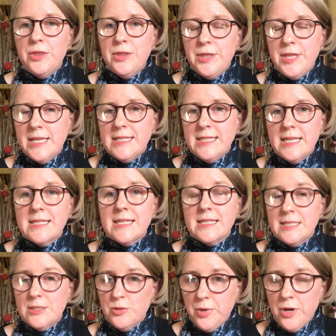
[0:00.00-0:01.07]
these things are
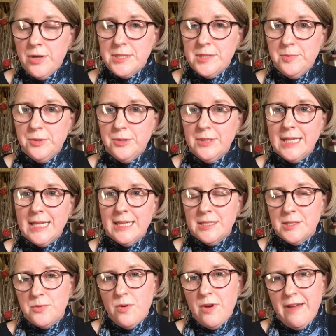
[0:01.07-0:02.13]
still possible, and
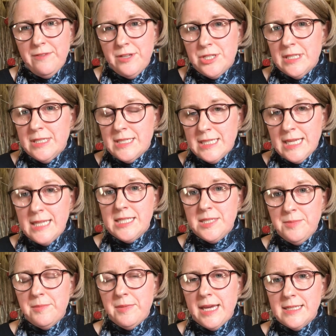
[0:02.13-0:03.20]
it's why vigilance needs to
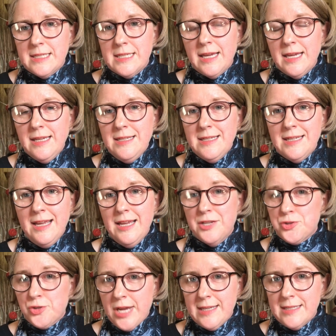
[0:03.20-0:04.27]
be maintained.
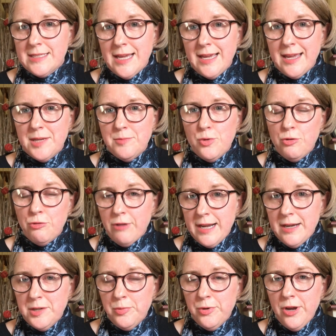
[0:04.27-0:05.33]
Australia's taken a more
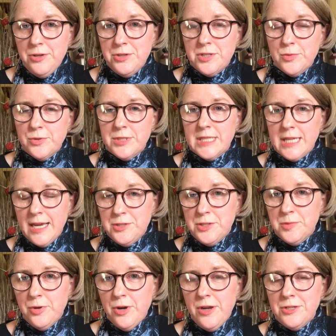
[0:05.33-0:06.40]
graded approach, a more staged
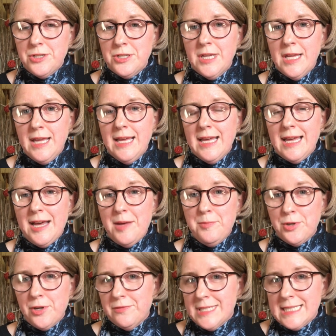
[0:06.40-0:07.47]
approach,
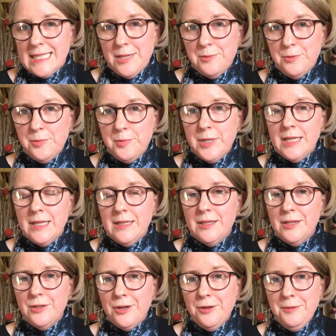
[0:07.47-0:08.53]
but obviously we'll be,
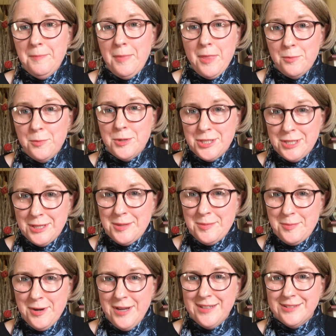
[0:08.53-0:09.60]
you know, wishing them
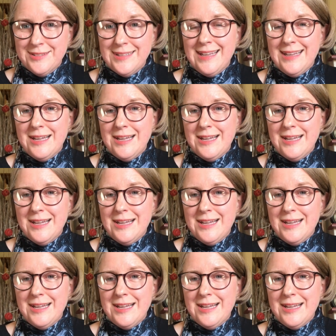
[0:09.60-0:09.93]
well